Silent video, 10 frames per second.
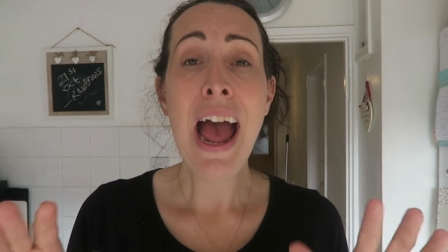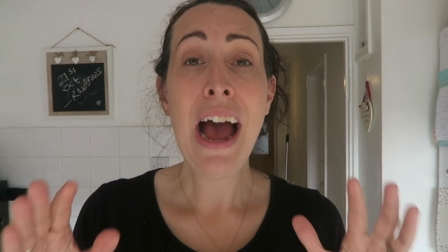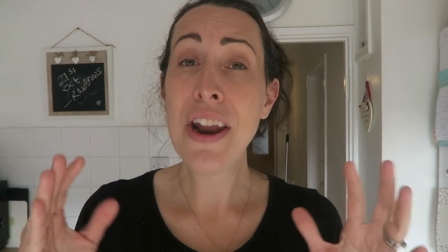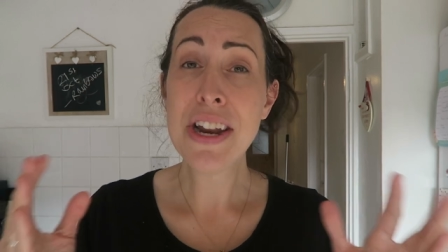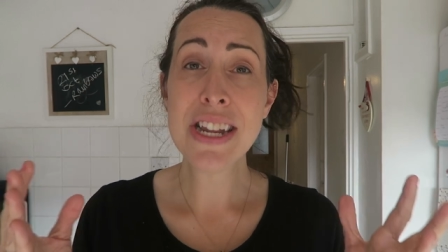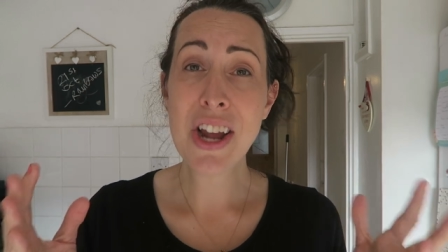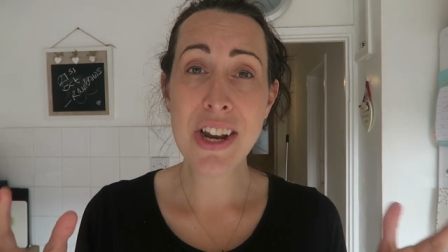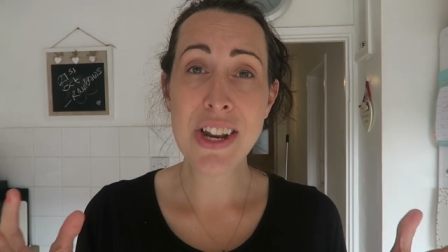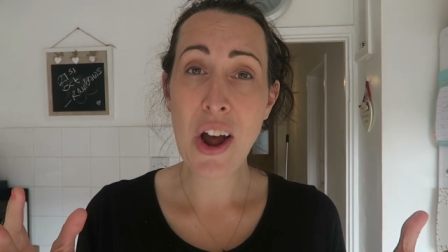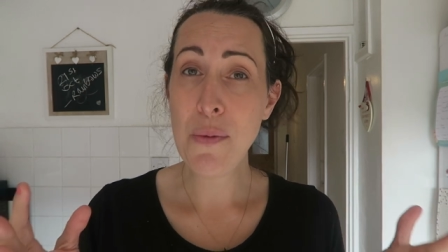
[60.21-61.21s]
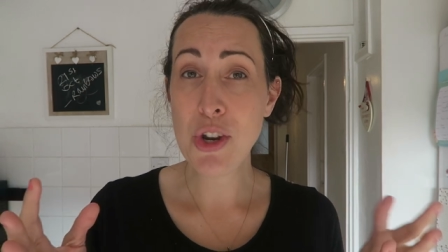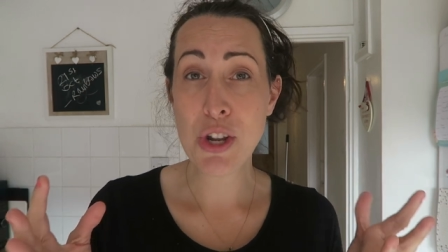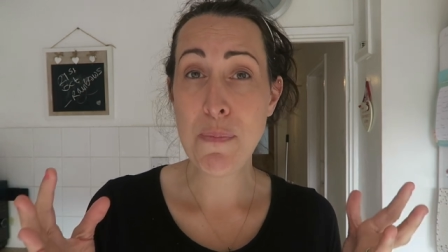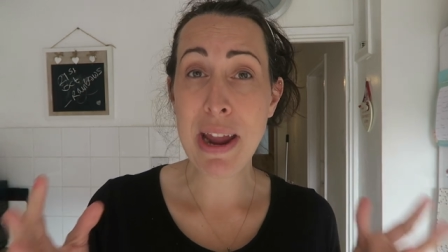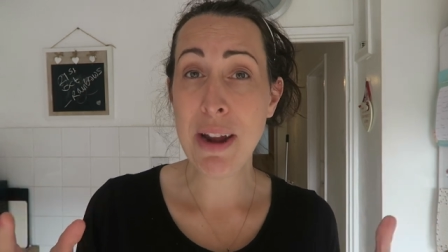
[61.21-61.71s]
and I decided I would
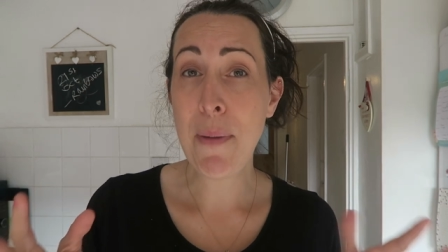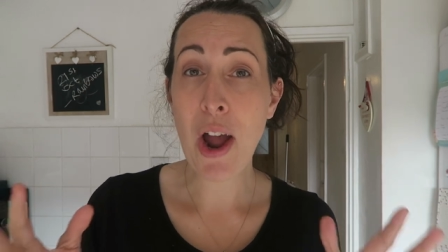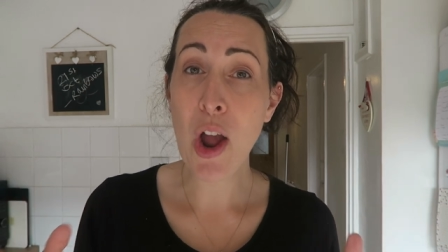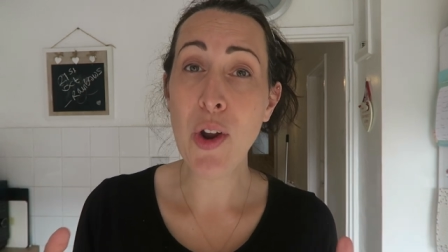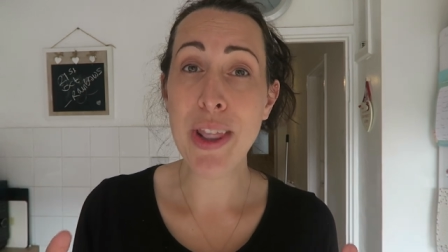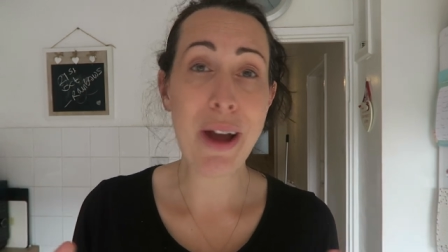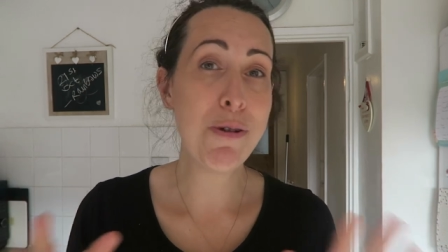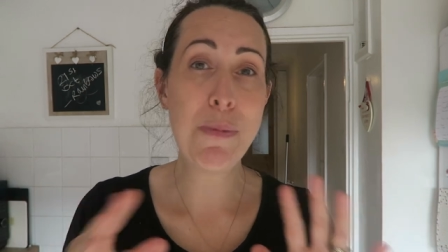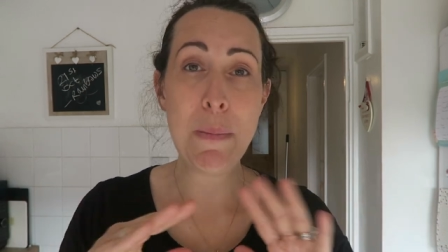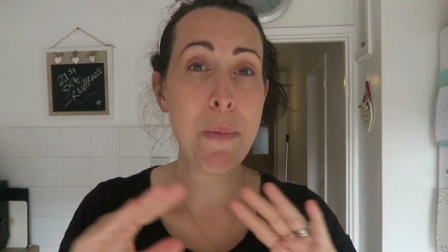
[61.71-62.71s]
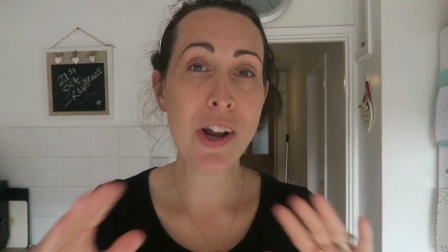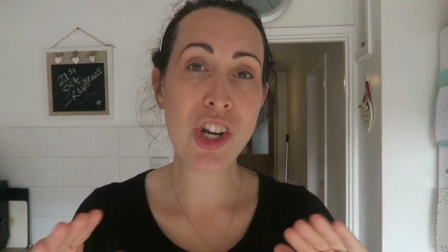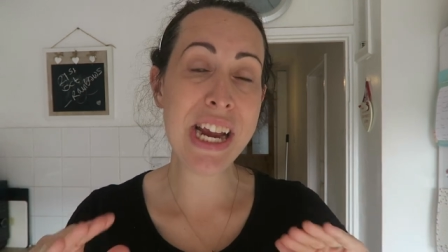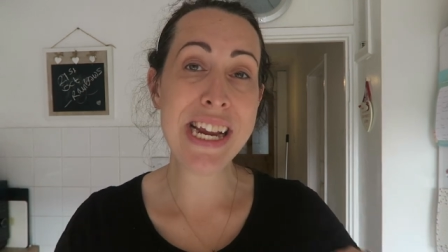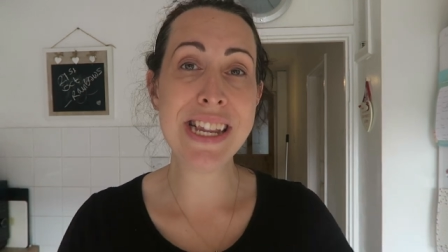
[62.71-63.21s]
just make my own that would be much
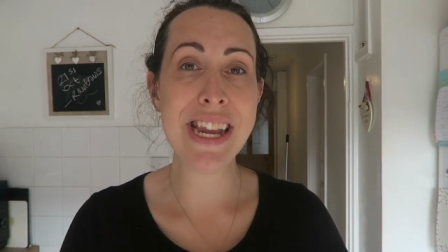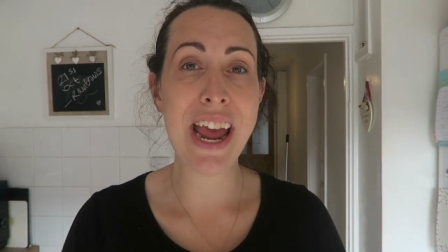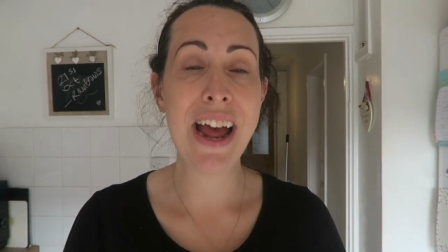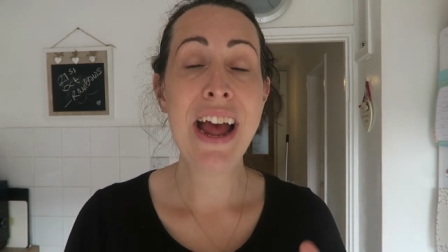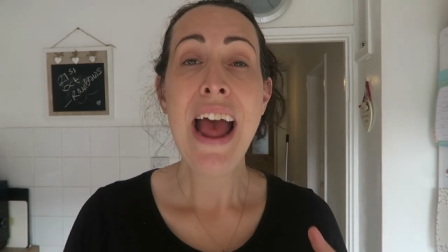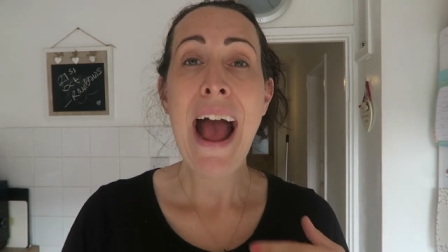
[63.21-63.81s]
easier